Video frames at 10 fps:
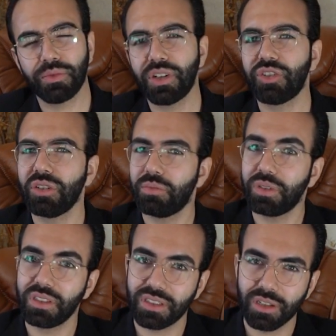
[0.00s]
version,
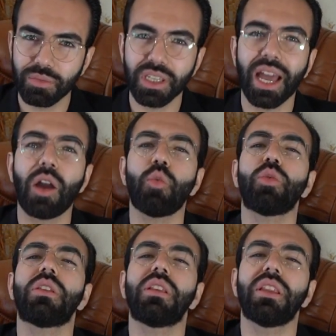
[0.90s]
please tell me. I
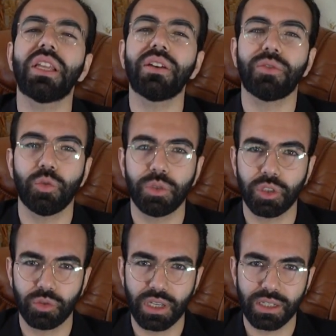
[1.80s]
would love to
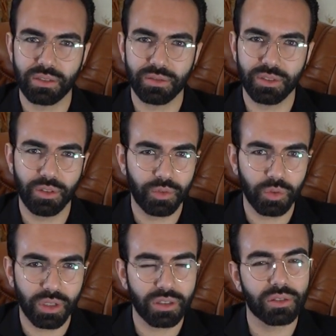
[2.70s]
bring you that if you
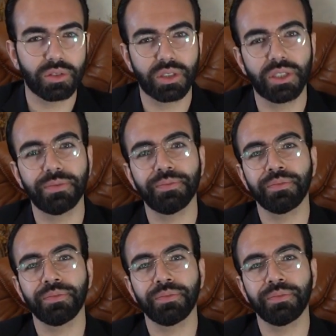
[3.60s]
want, okay?